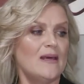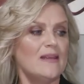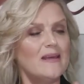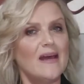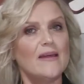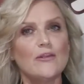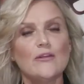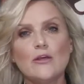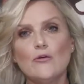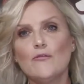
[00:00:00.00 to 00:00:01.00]
The other
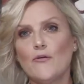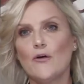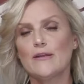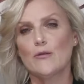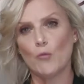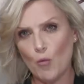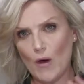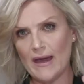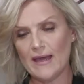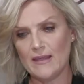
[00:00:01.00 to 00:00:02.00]
thing you'll find, the
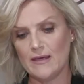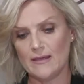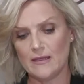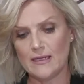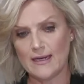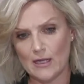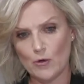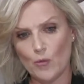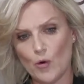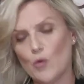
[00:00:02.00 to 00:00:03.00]
way that the colour
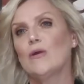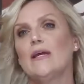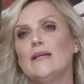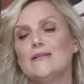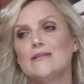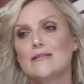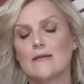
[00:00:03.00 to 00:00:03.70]
wall is